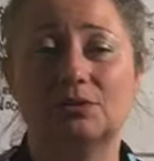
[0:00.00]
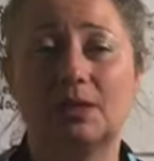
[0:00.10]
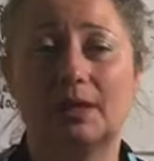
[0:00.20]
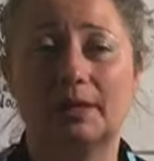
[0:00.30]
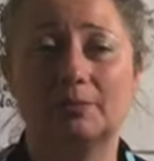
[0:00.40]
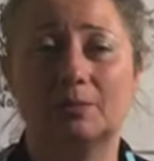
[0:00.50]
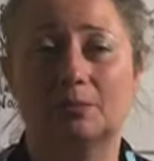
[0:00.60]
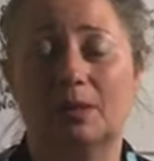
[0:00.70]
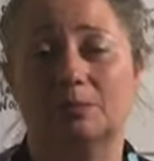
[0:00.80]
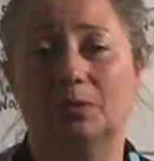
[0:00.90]
time,
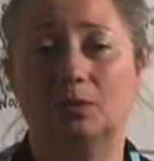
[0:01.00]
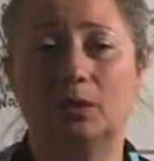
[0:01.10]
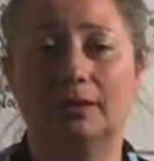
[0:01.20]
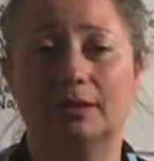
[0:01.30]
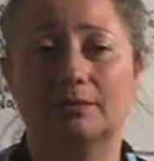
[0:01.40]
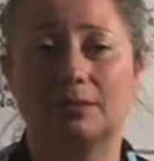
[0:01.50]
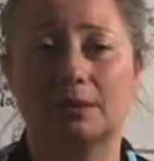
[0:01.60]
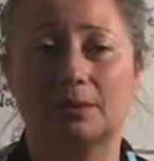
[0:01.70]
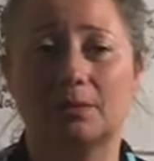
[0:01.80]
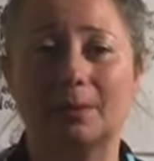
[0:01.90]
and be well out
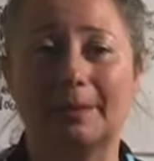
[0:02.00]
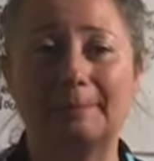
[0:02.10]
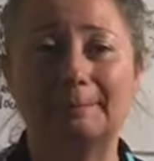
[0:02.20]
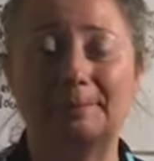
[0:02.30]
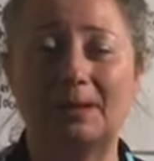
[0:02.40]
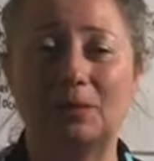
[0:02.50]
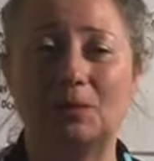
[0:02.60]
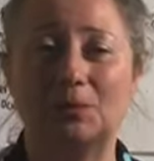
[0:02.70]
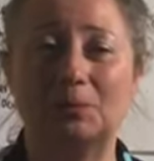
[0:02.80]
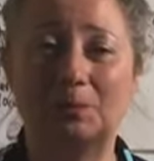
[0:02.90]
there. Okay? Thank
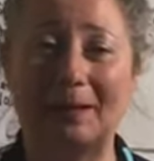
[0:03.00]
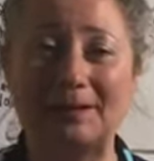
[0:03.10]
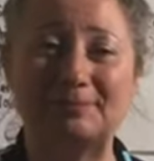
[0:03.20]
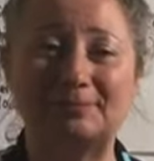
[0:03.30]
you. Bye.